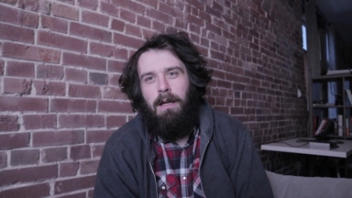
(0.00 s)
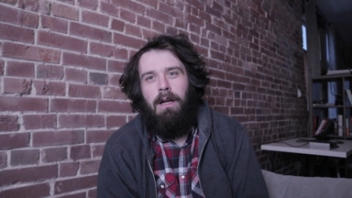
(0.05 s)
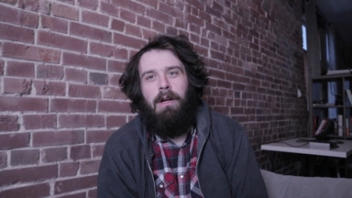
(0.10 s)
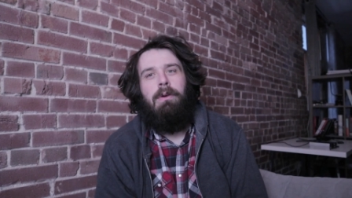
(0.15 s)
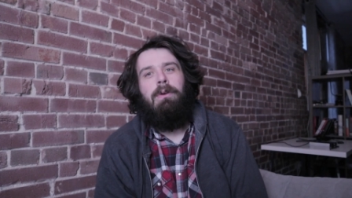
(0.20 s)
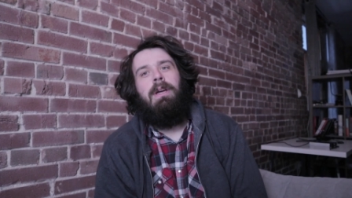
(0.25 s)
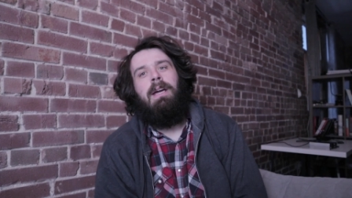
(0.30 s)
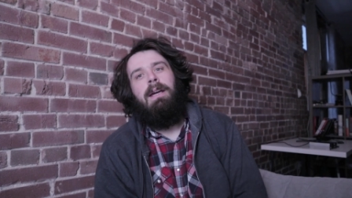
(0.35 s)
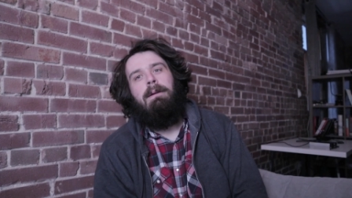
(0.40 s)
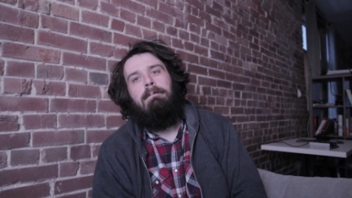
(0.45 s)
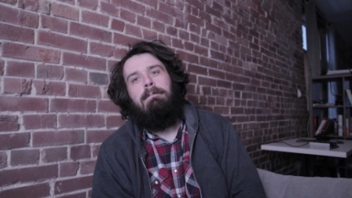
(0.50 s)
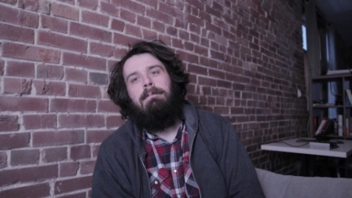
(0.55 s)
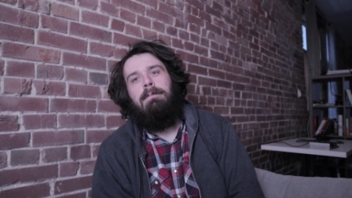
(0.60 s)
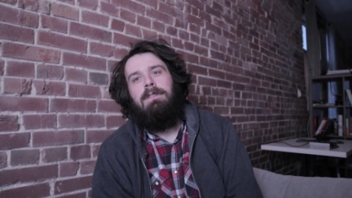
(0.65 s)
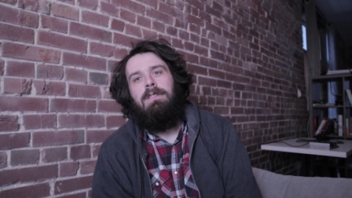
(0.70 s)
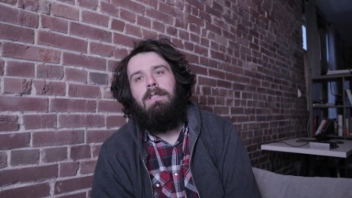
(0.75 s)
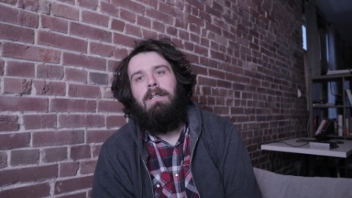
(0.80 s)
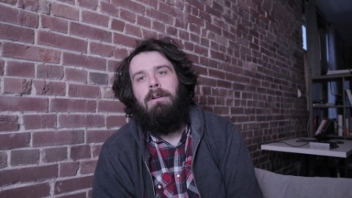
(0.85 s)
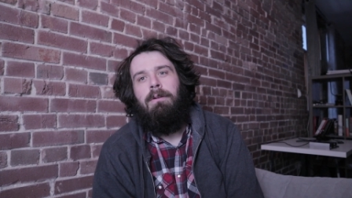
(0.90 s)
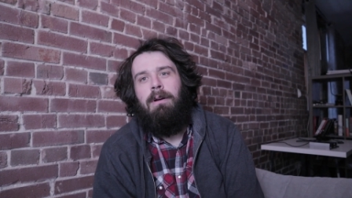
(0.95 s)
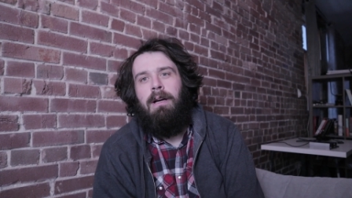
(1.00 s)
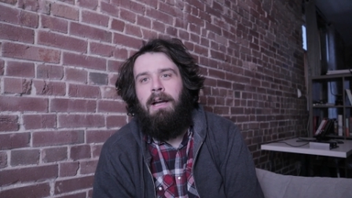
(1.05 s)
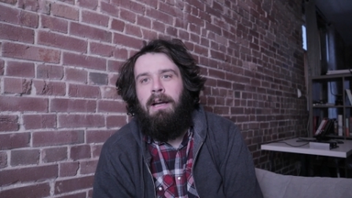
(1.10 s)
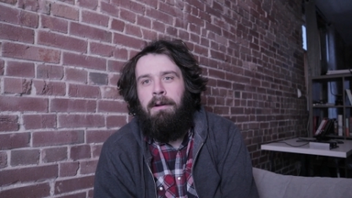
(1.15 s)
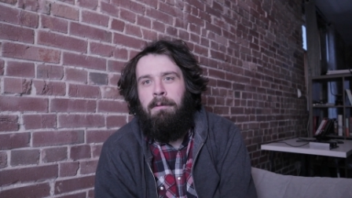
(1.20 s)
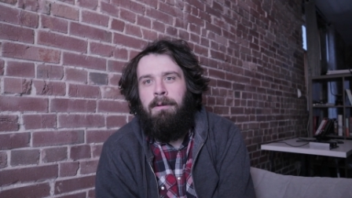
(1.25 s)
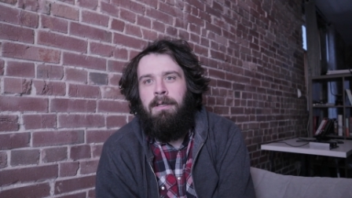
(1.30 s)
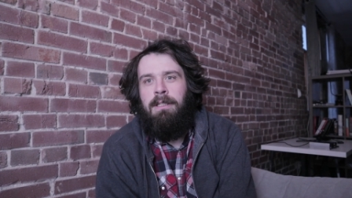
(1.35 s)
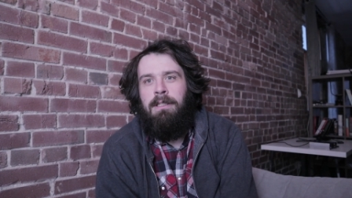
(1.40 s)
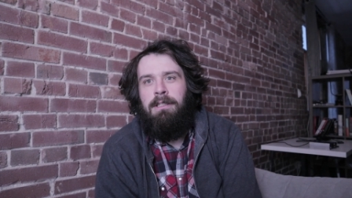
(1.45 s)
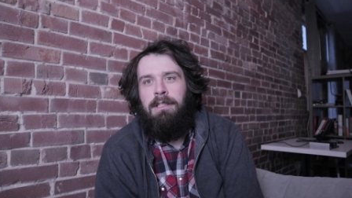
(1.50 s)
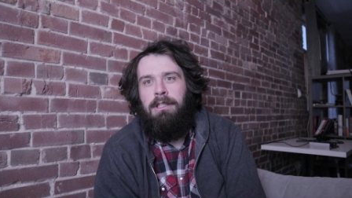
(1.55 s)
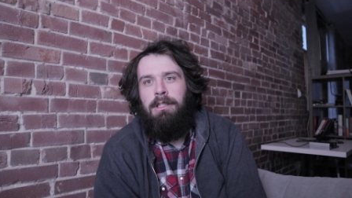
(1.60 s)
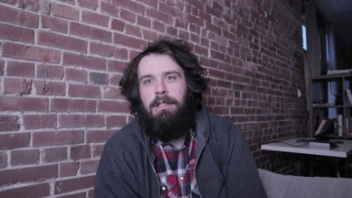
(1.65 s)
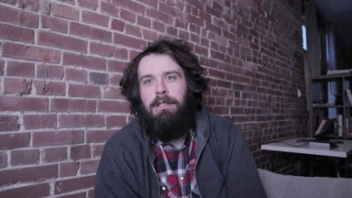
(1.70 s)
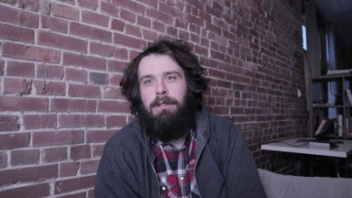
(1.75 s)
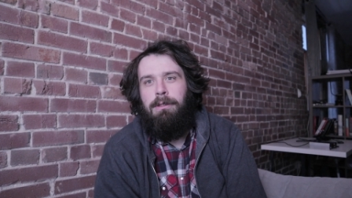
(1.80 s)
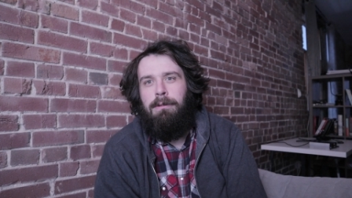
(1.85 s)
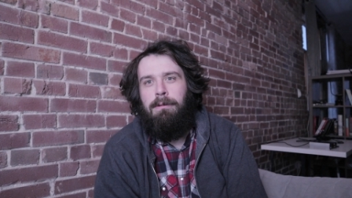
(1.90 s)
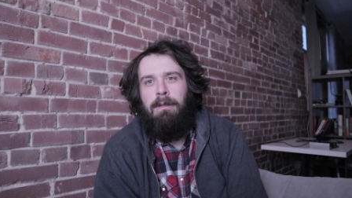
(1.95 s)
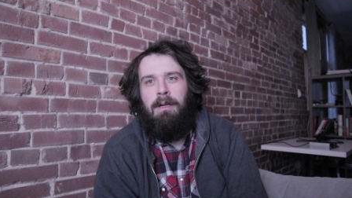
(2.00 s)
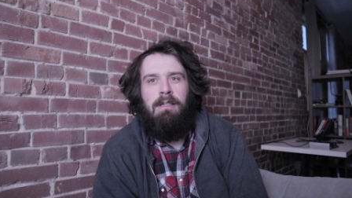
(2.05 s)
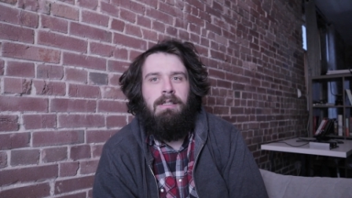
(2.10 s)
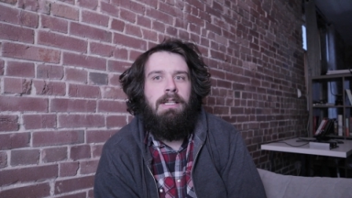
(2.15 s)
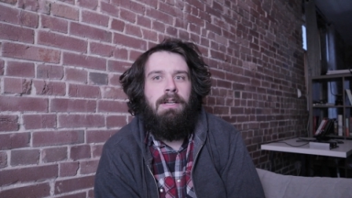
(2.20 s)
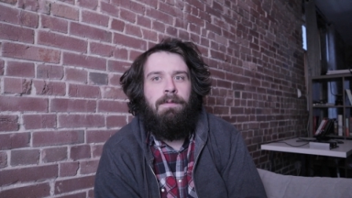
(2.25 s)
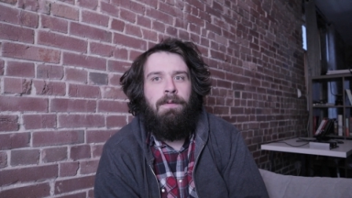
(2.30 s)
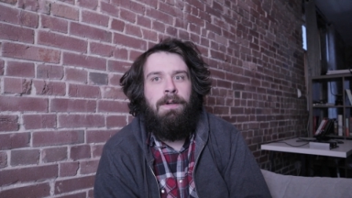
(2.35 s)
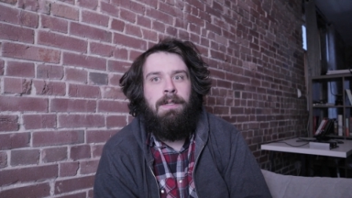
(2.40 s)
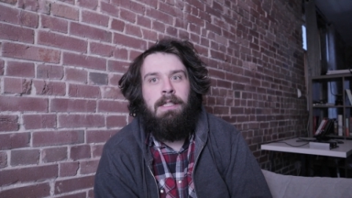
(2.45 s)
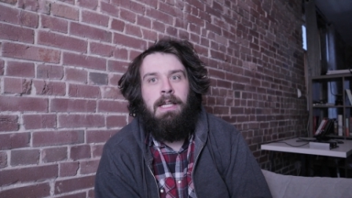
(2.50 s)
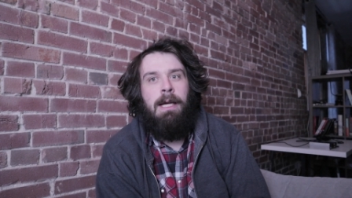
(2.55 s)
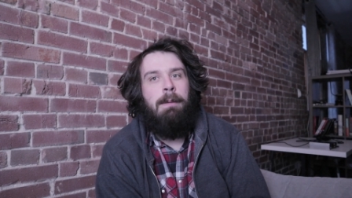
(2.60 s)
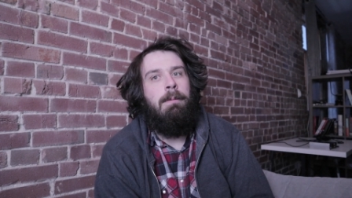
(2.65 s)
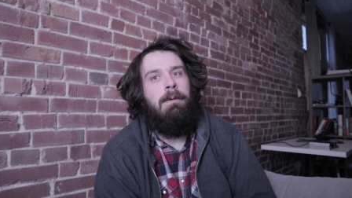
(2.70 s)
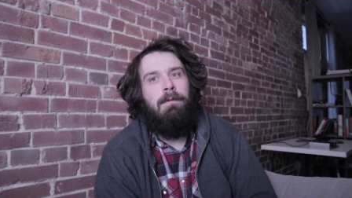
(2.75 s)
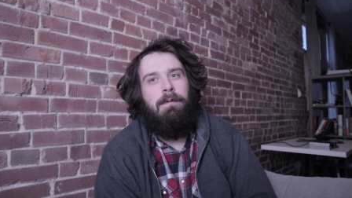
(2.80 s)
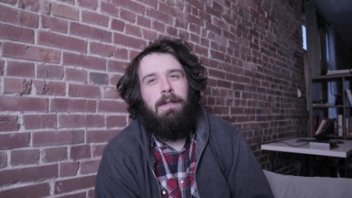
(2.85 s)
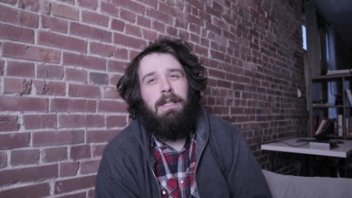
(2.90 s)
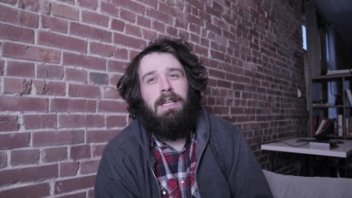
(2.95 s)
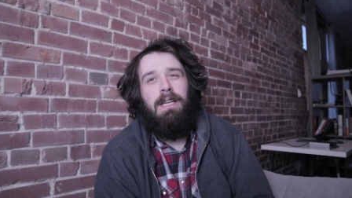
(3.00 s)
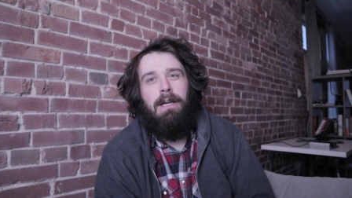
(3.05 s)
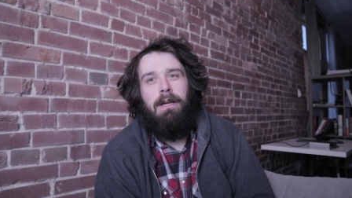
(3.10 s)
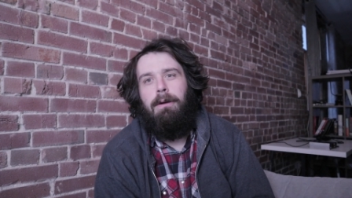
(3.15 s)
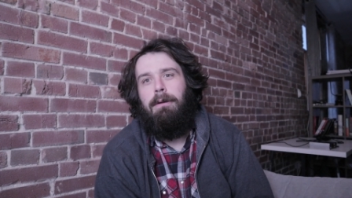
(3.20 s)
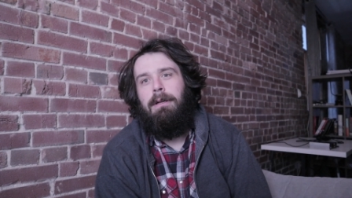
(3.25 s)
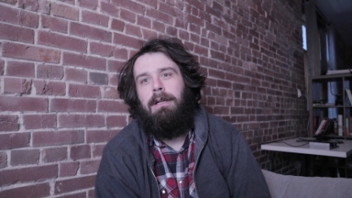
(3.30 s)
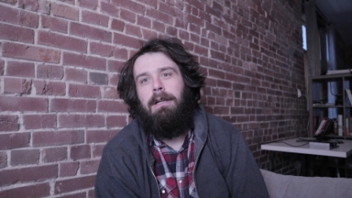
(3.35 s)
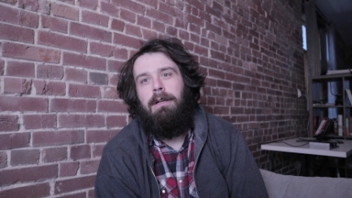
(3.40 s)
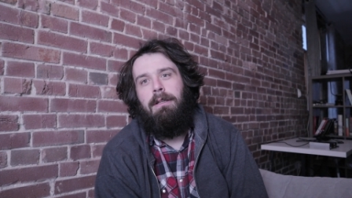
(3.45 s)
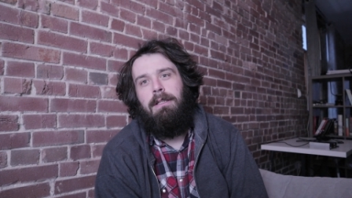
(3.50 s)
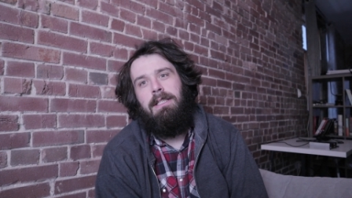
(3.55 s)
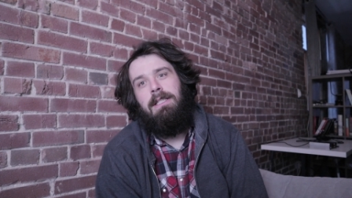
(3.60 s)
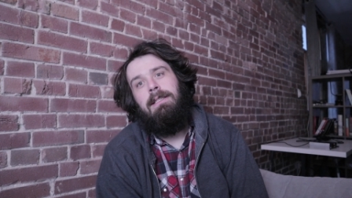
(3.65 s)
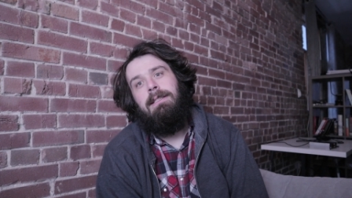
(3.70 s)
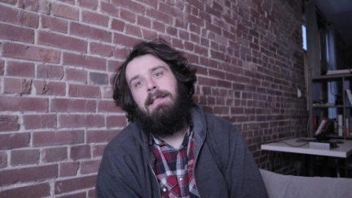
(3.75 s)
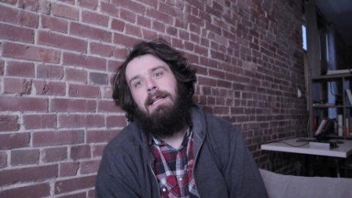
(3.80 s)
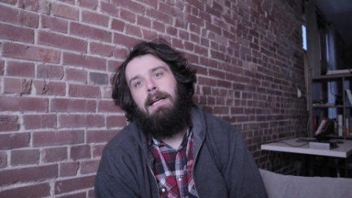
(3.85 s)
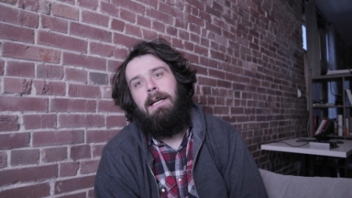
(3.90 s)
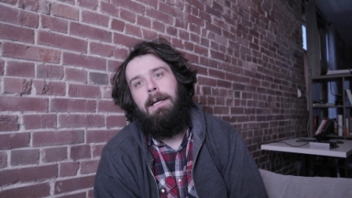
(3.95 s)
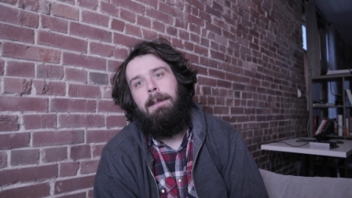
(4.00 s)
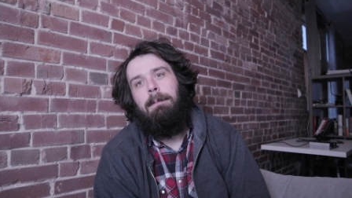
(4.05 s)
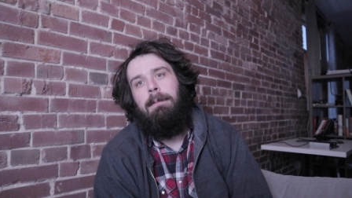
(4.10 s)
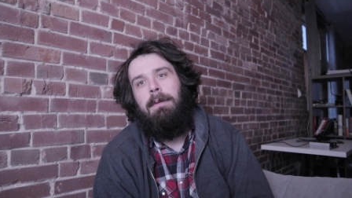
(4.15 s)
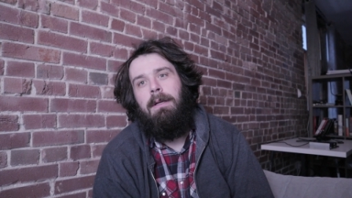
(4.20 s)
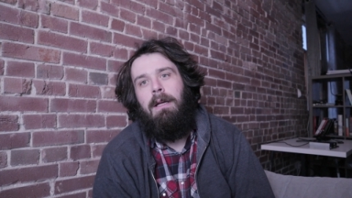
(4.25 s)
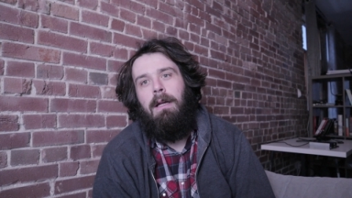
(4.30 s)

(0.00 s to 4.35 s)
Okay, so I wanted to do a different type of video here this time.